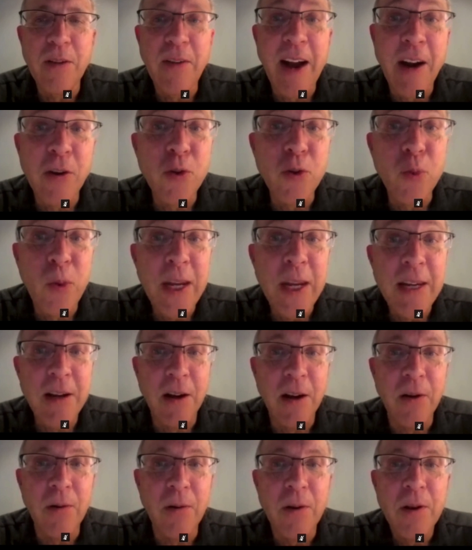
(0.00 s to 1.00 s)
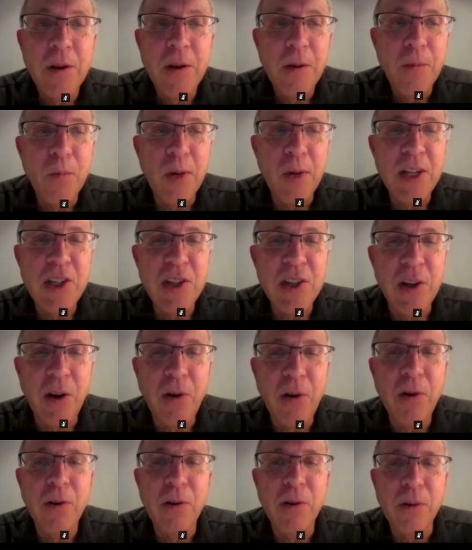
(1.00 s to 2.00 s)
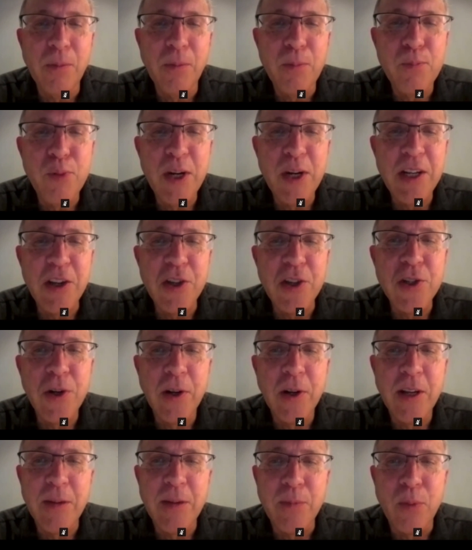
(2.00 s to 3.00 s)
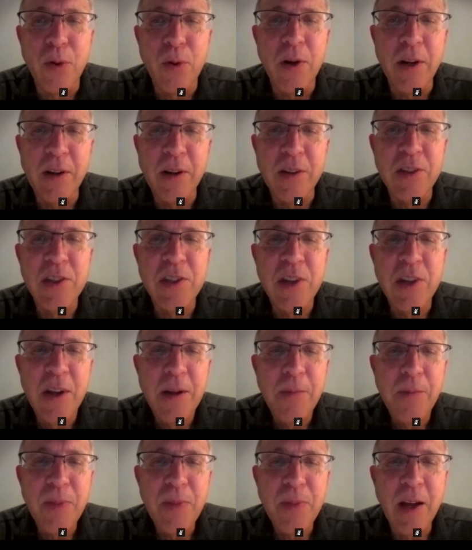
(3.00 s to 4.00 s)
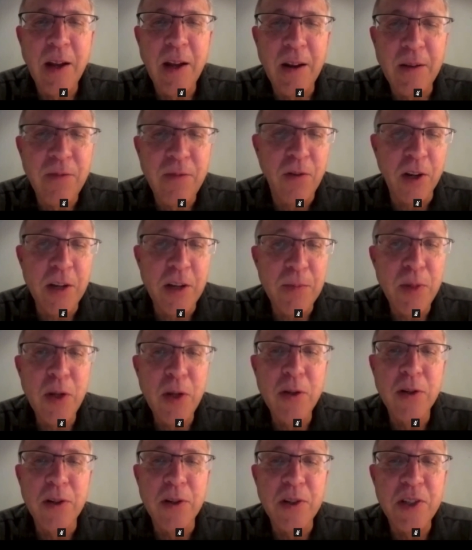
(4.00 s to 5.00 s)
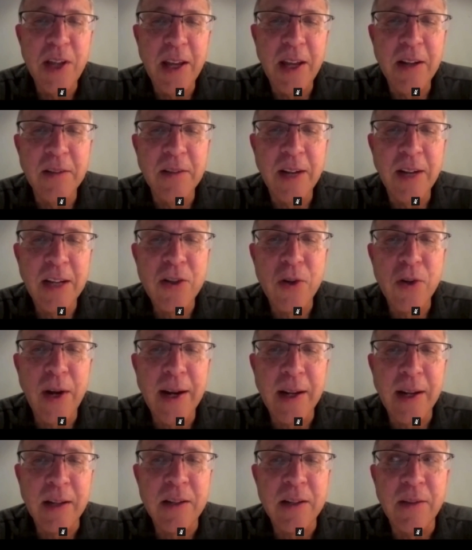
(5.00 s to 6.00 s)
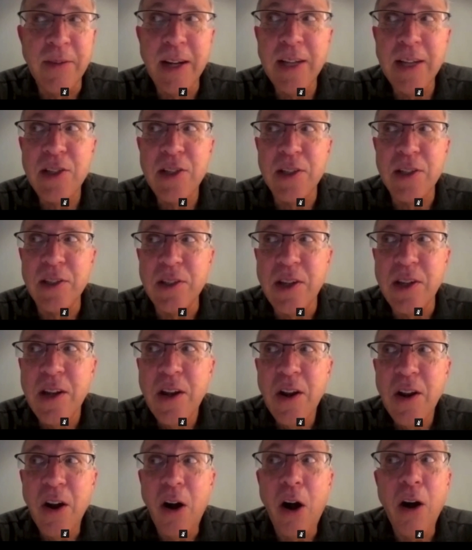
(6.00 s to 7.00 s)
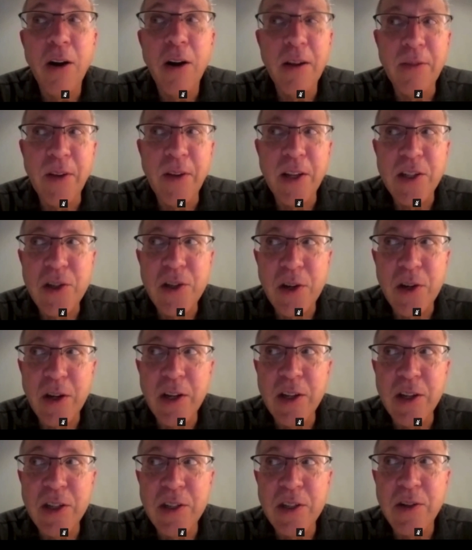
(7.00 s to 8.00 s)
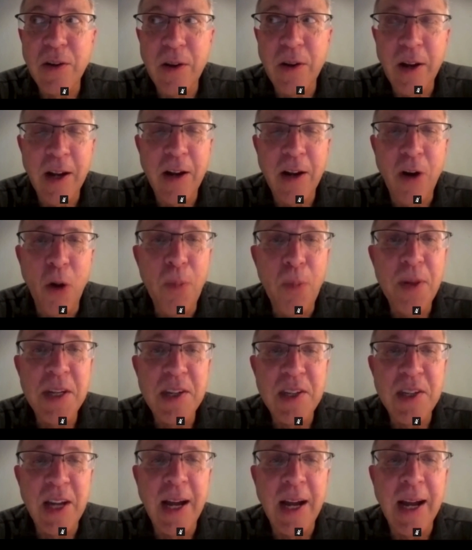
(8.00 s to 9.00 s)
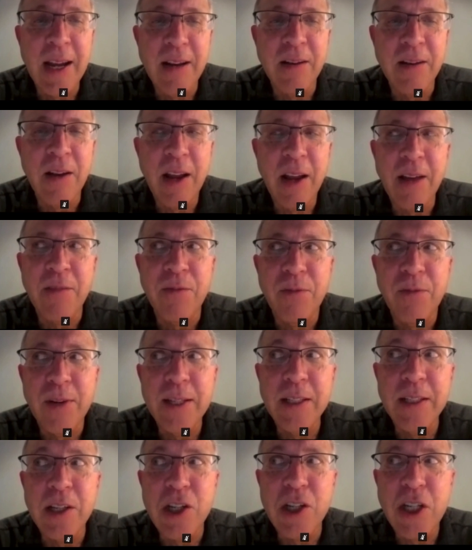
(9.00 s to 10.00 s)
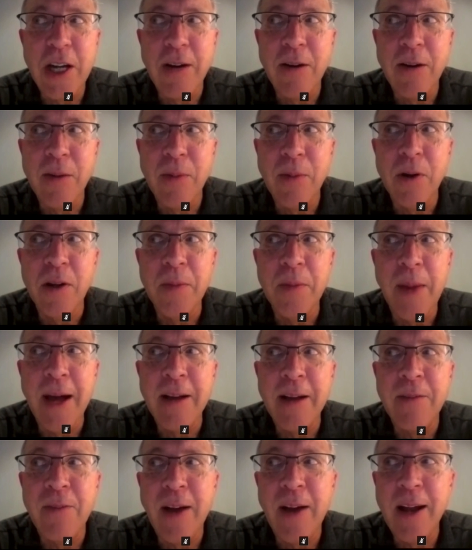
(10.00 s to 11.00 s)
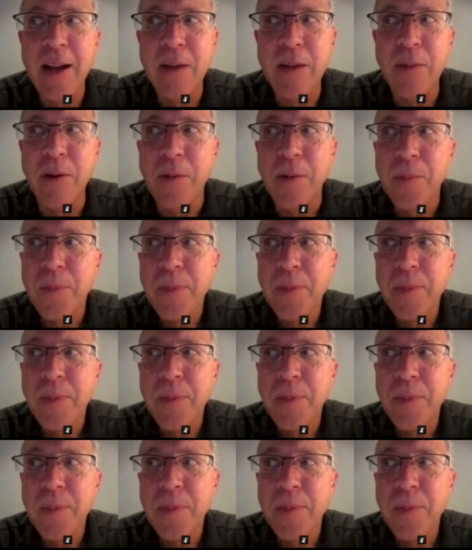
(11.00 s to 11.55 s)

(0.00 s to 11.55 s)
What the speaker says: Arduino, which is a whole printed circuit boards for computers and electronic devices. All of it is open design and freely shareable and modifiable.